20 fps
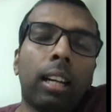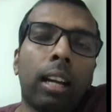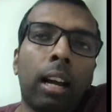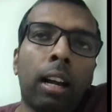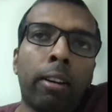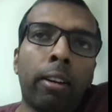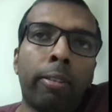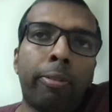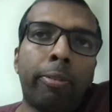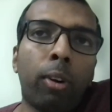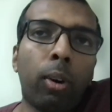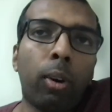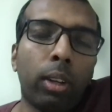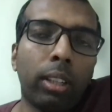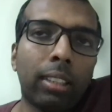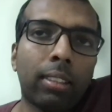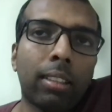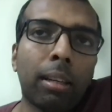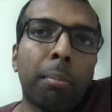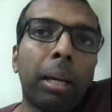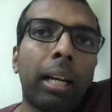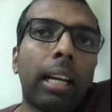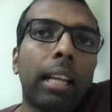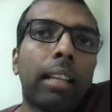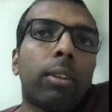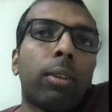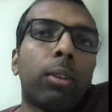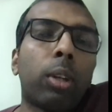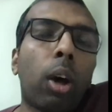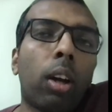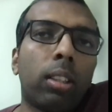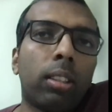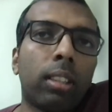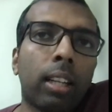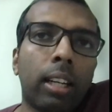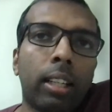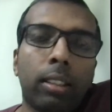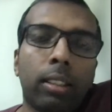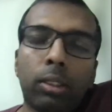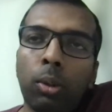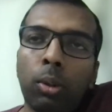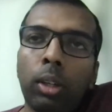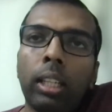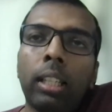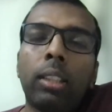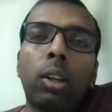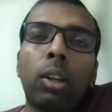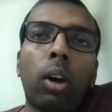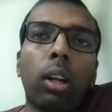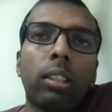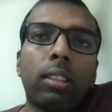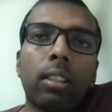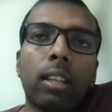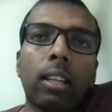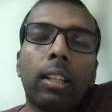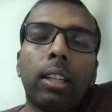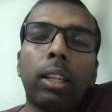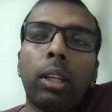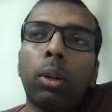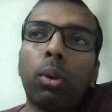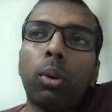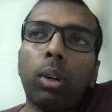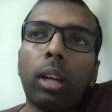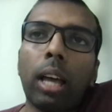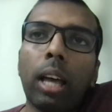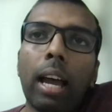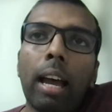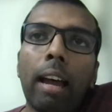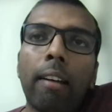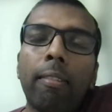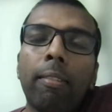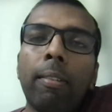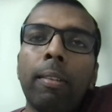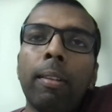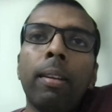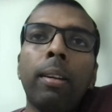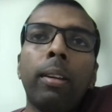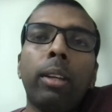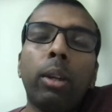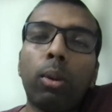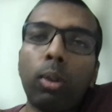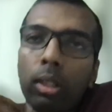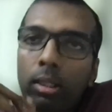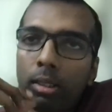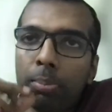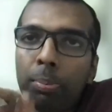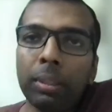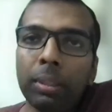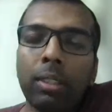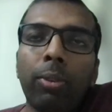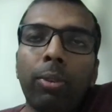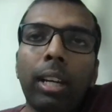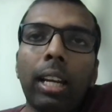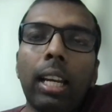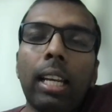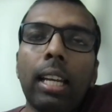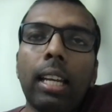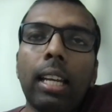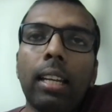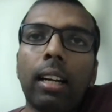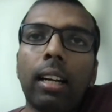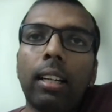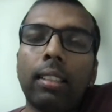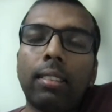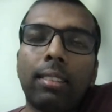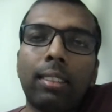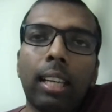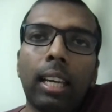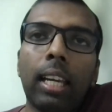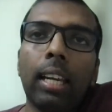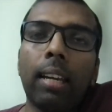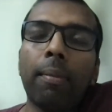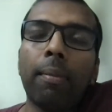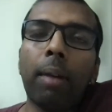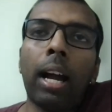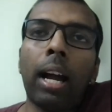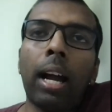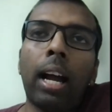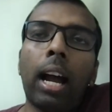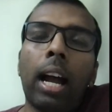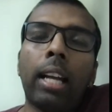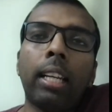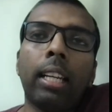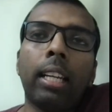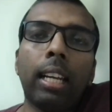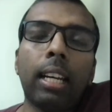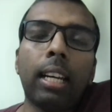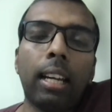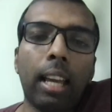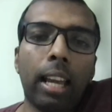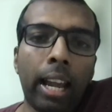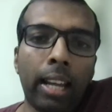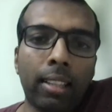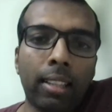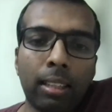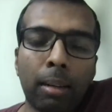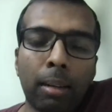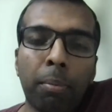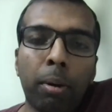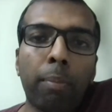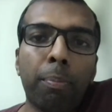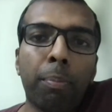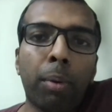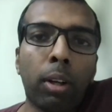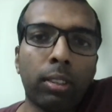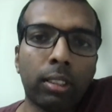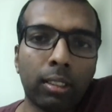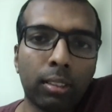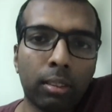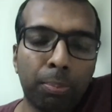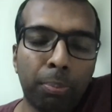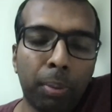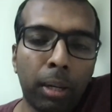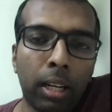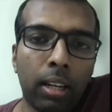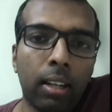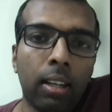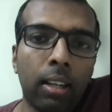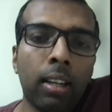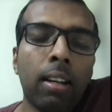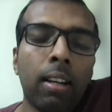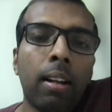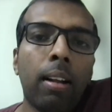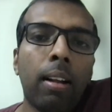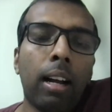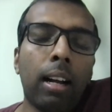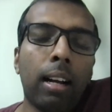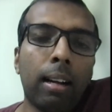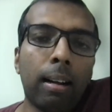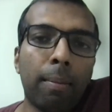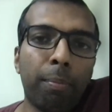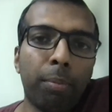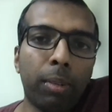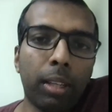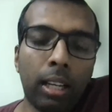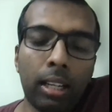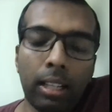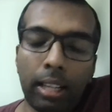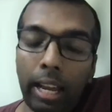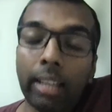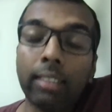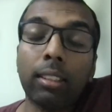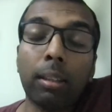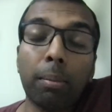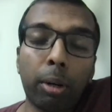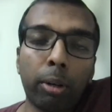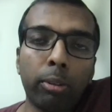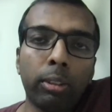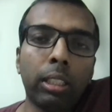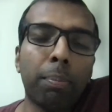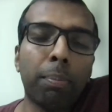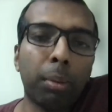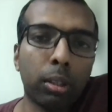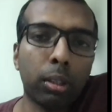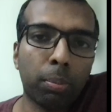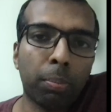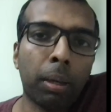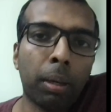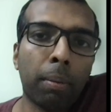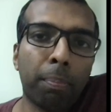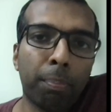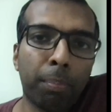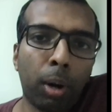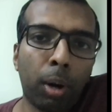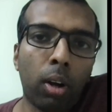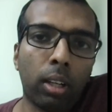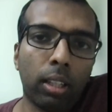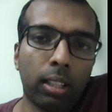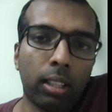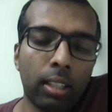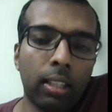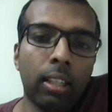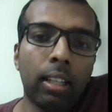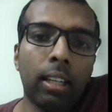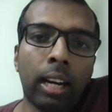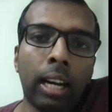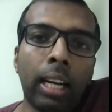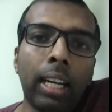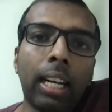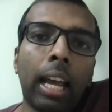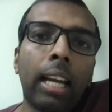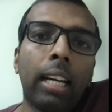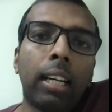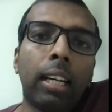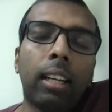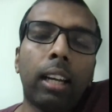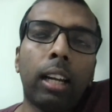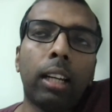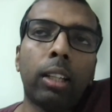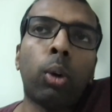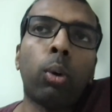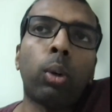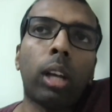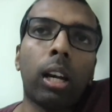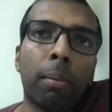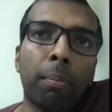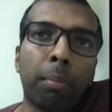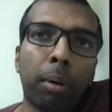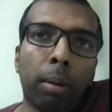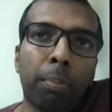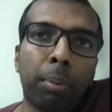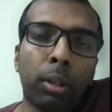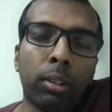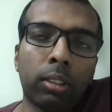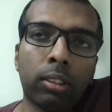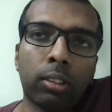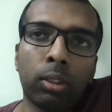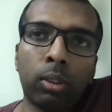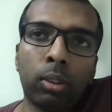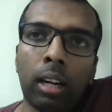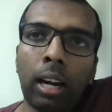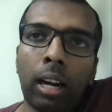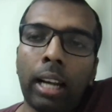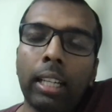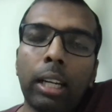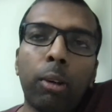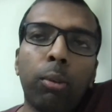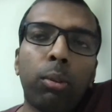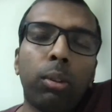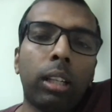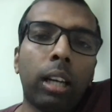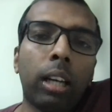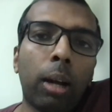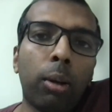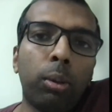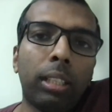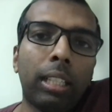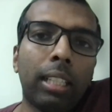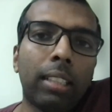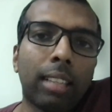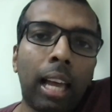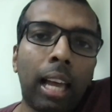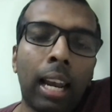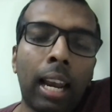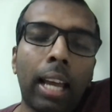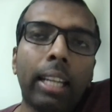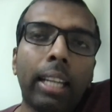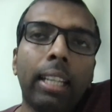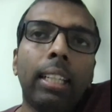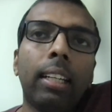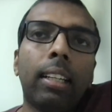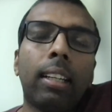following the semantics of torch run. So in torch run, you could specifically say, I need X number of process per X number of GPUs per proc, right? And total number of processors. Right now it is aligned